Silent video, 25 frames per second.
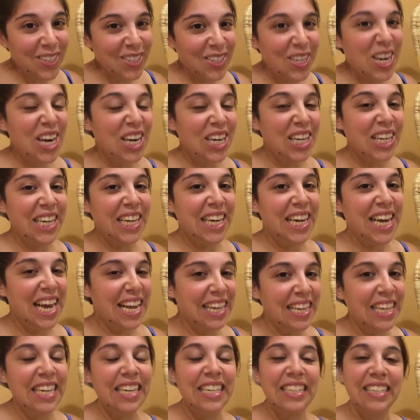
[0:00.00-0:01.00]
snuggly
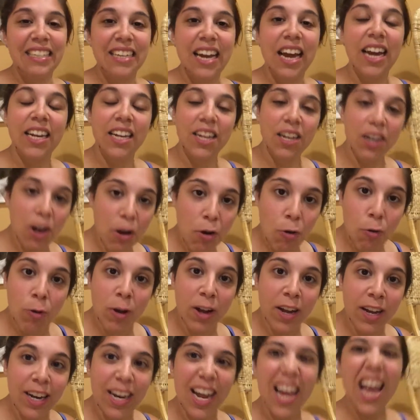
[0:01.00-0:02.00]
and then decided, you know
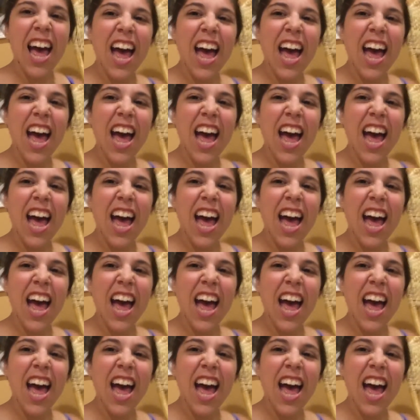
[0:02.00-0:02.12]
what?